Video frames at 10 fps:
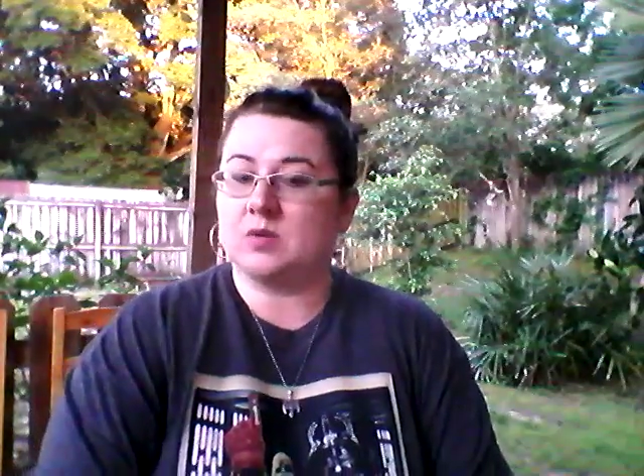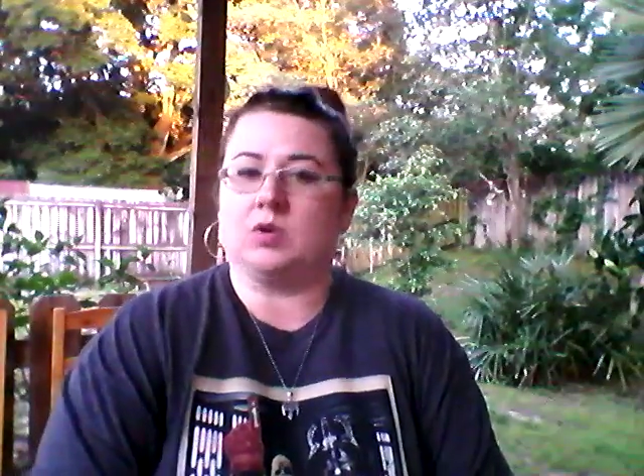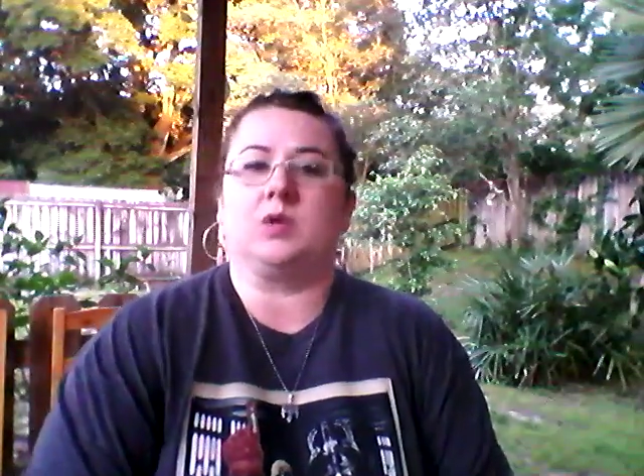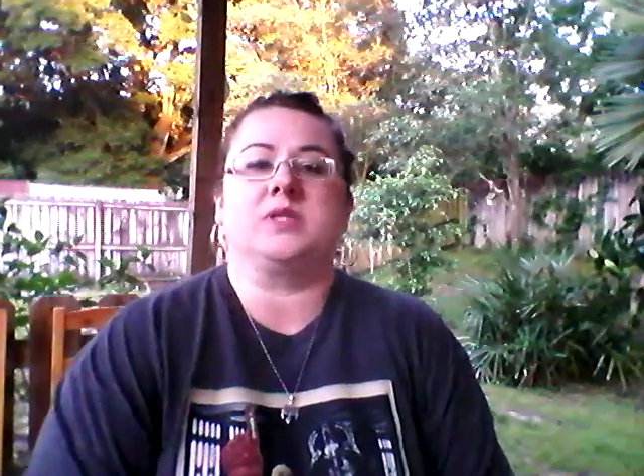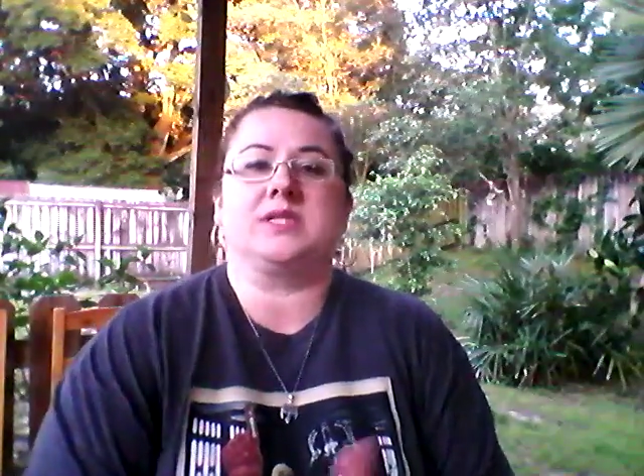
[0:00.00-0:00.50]

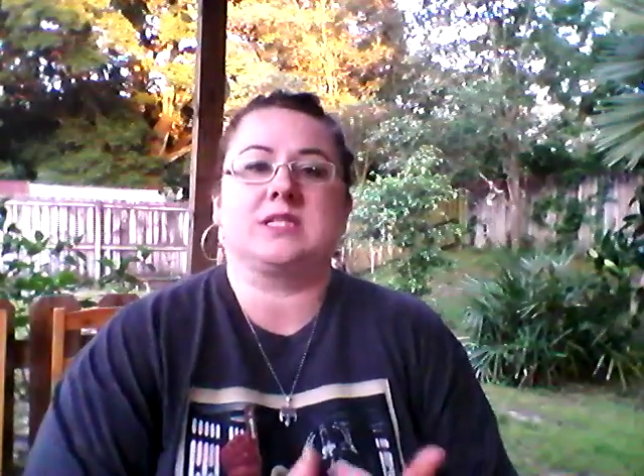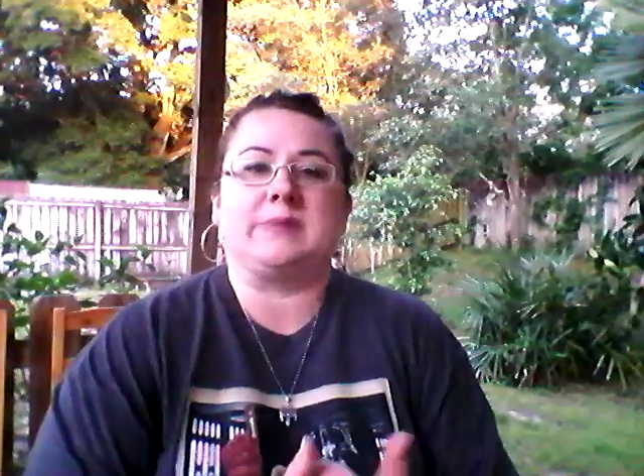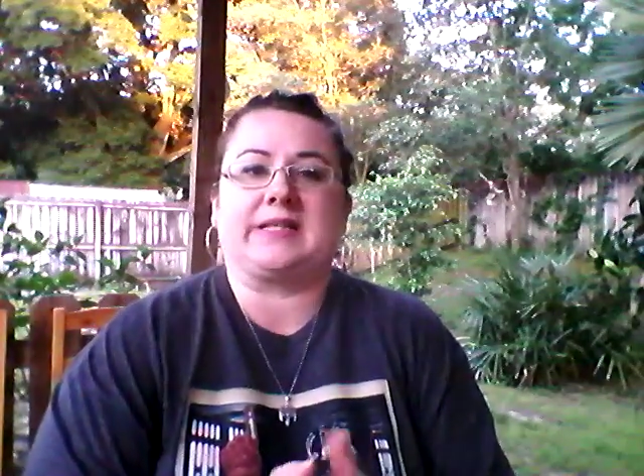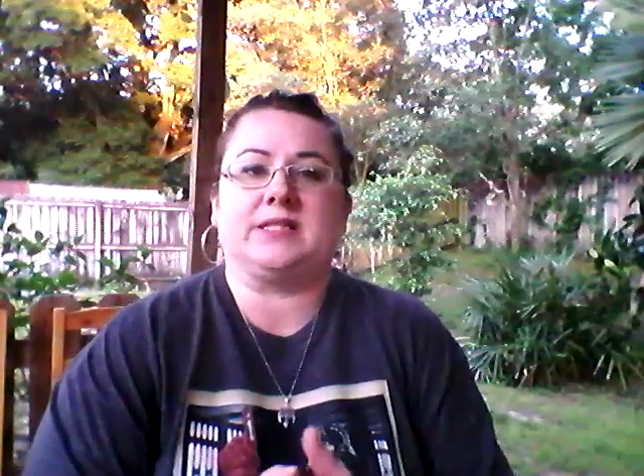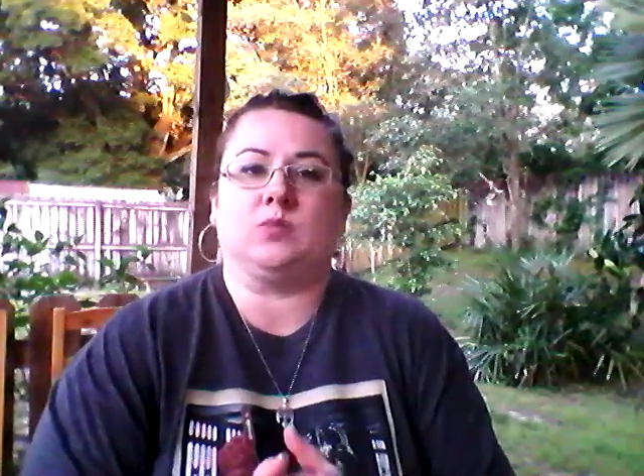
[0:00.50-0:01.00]
One was
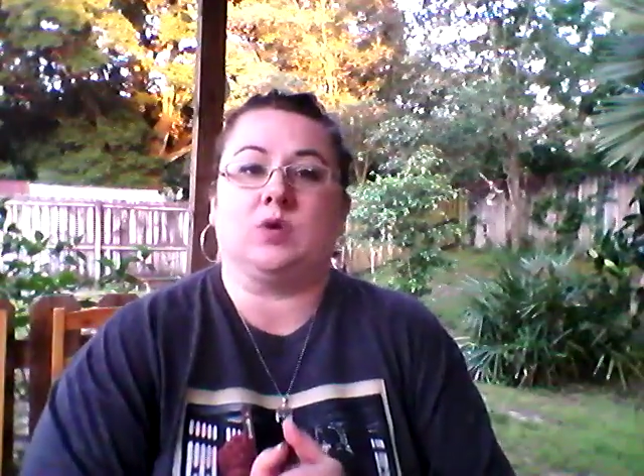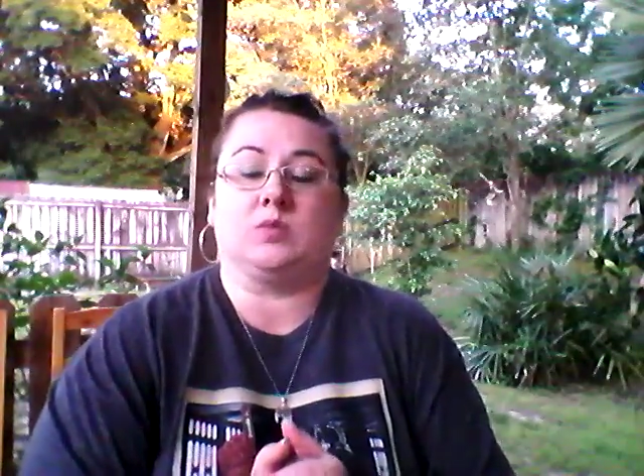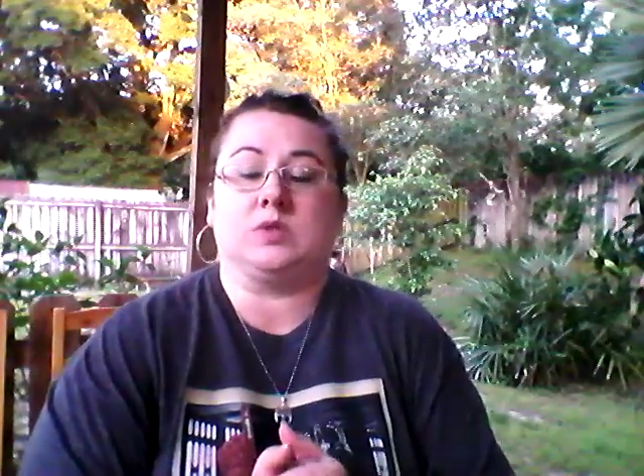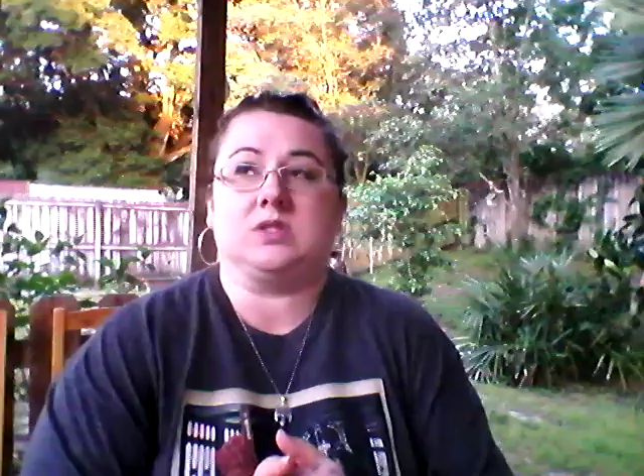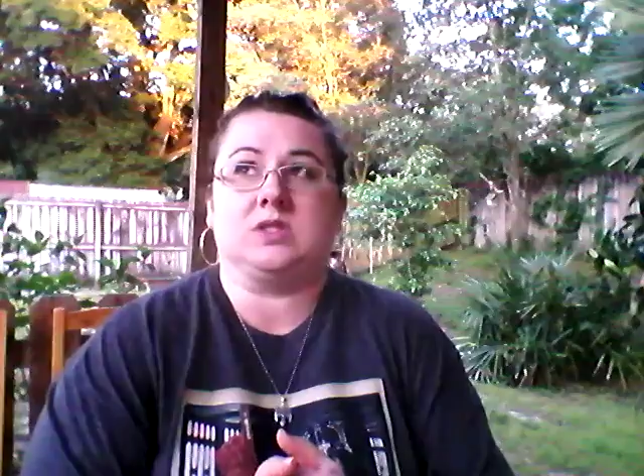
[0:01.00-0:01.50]
expected.
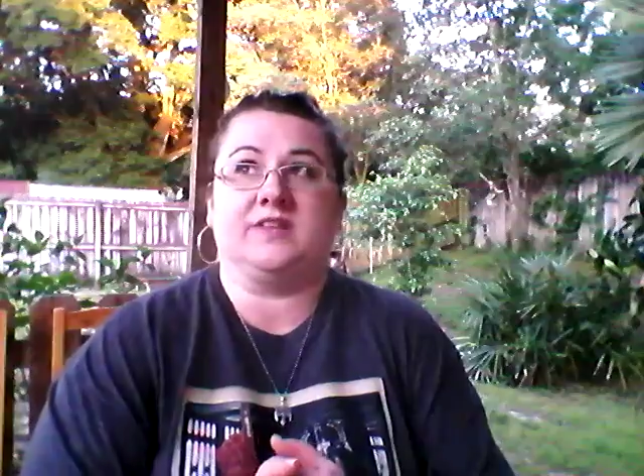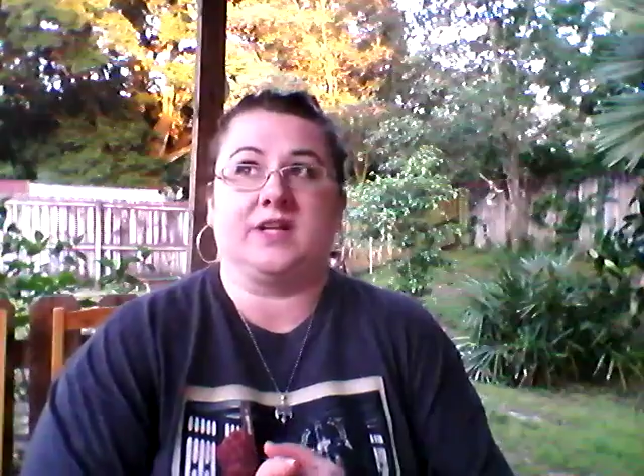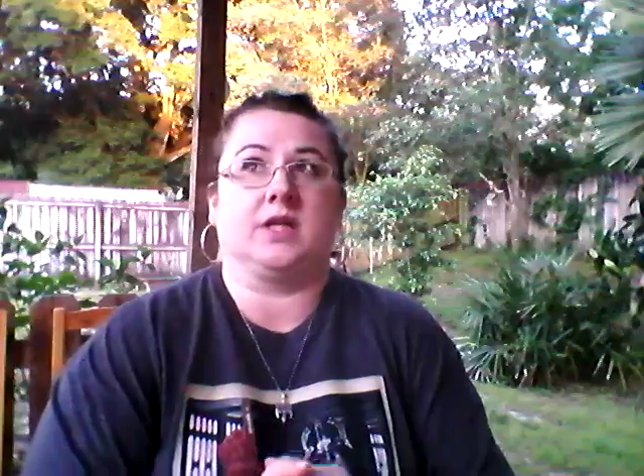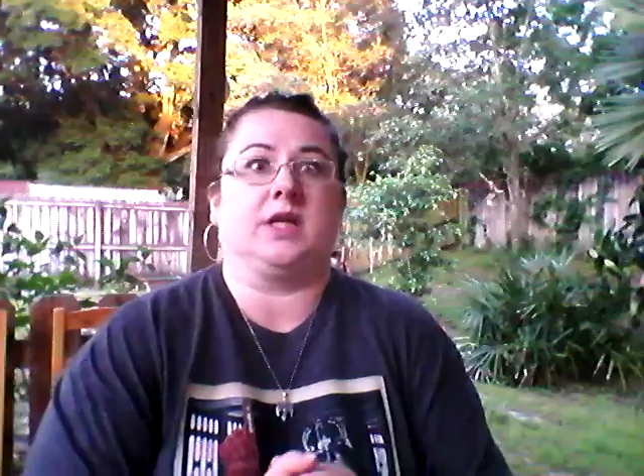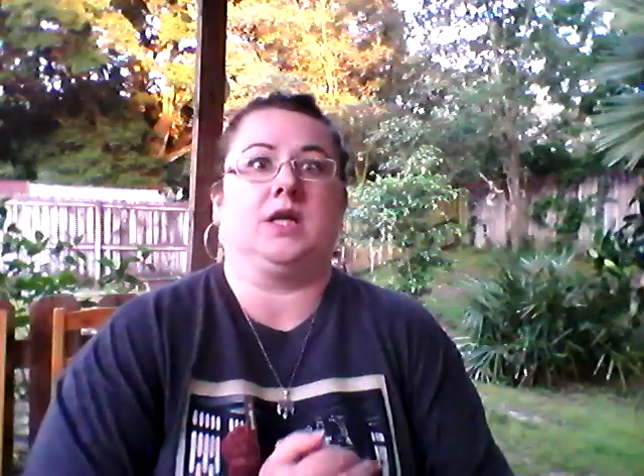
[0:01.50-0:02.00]
One was
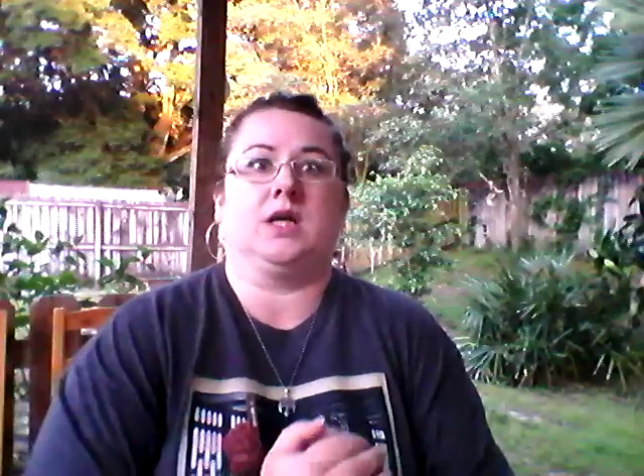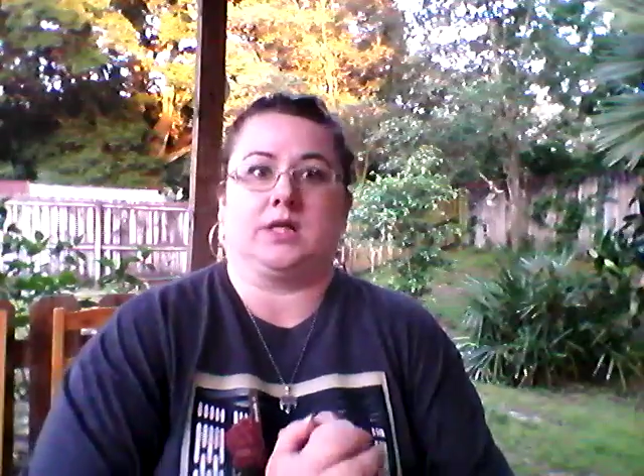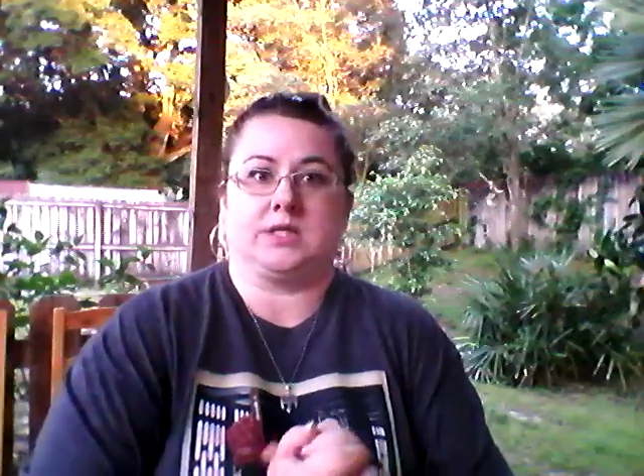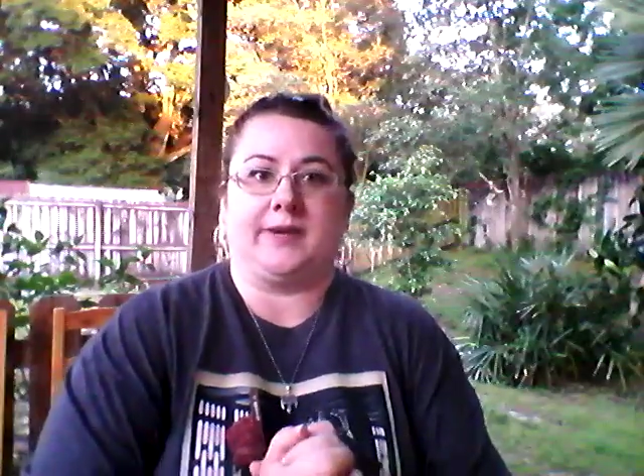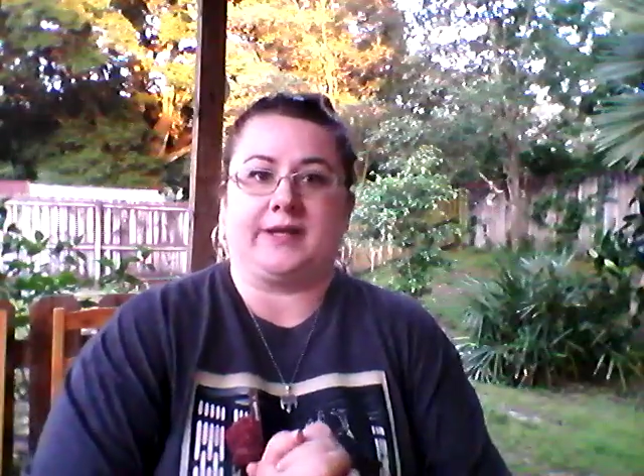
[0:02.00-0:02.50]
very
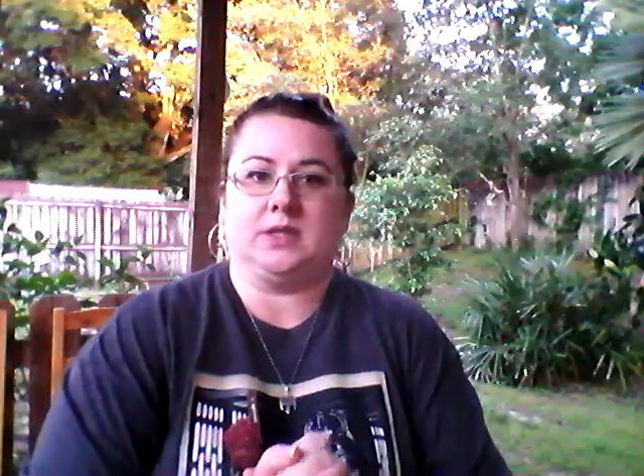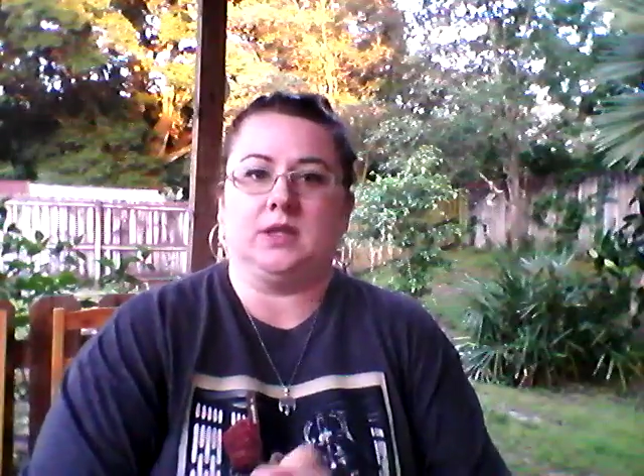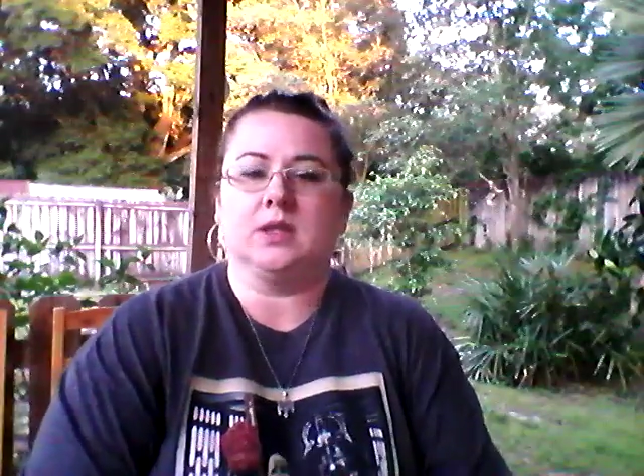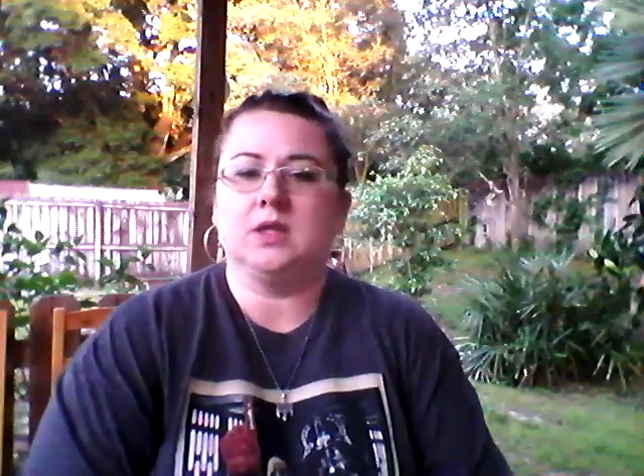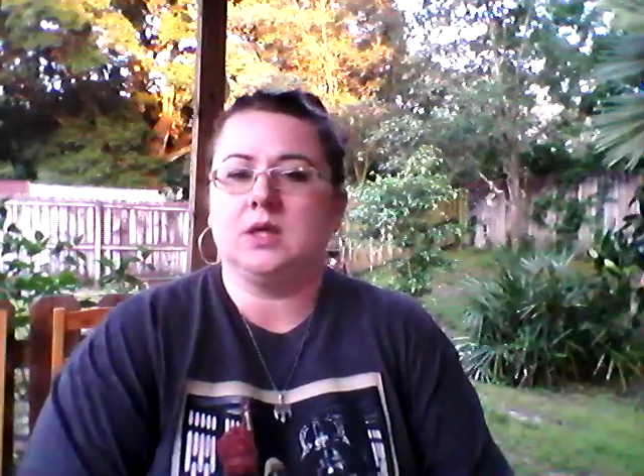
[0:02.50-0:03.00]
unexpected.